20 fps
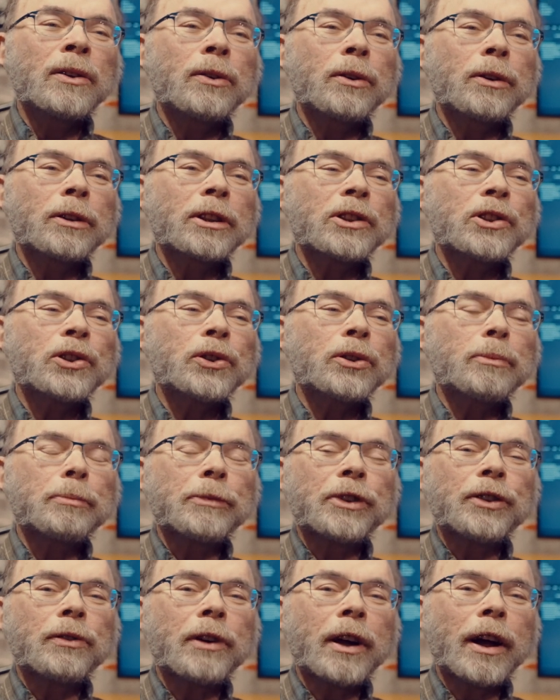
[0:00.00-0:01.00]
or at least shouldn't
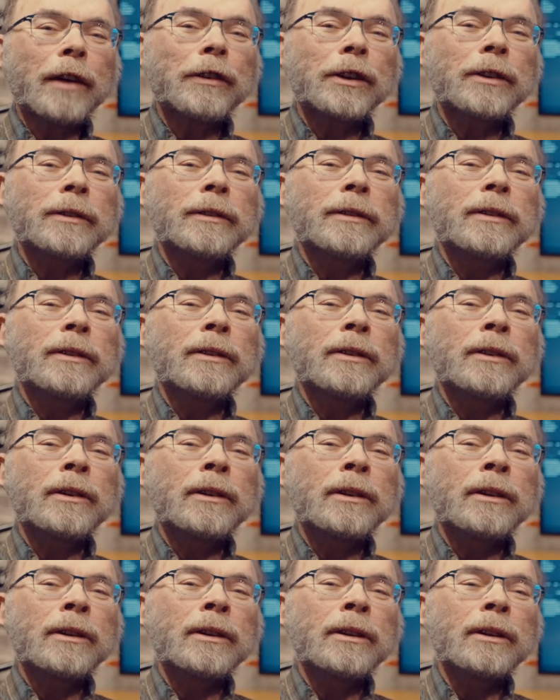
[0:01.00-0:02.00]
be driving.
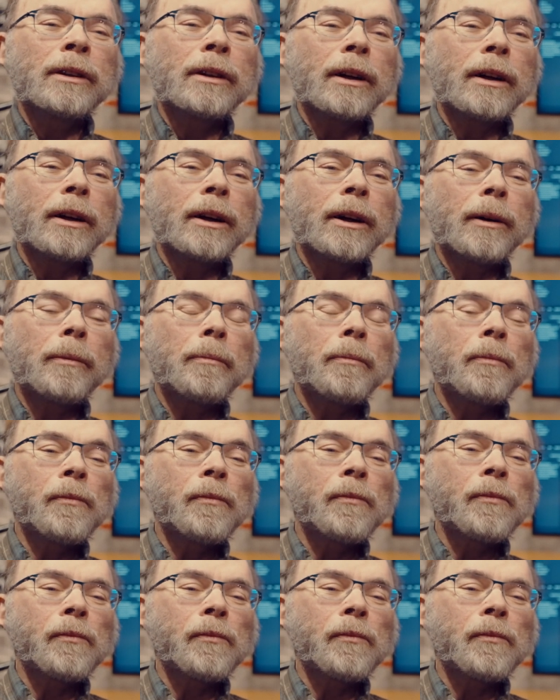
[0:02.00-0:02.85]
And